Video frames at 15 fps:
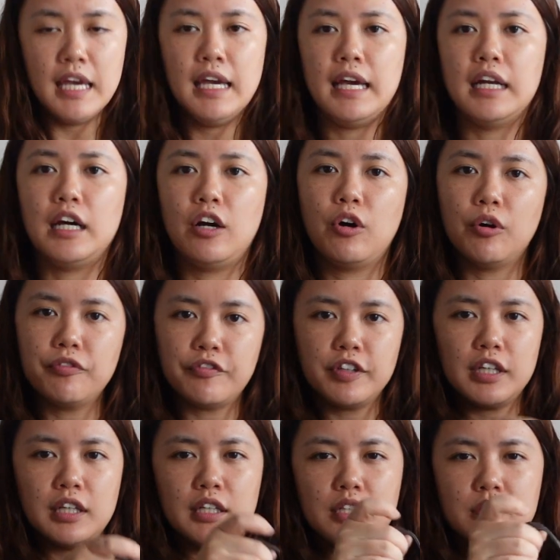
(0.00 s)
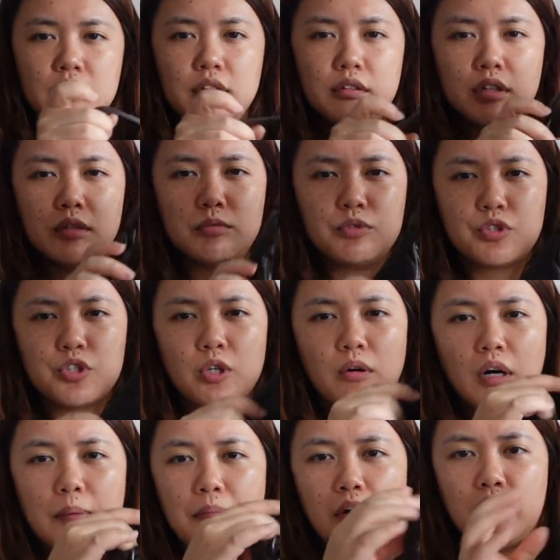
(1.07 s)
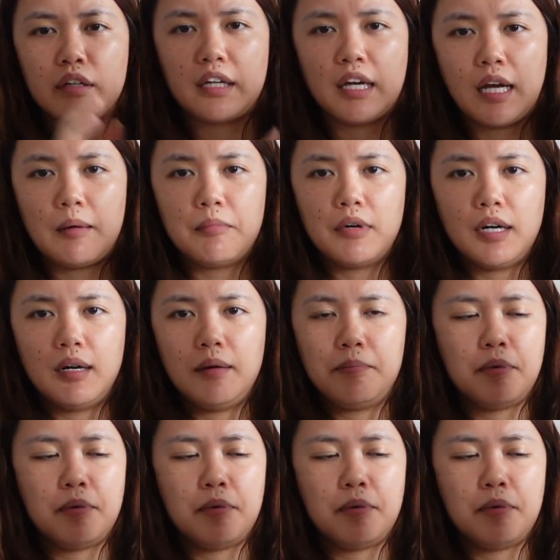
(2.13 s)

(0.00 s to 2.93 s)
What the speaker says: and hopefully it will show up on camera,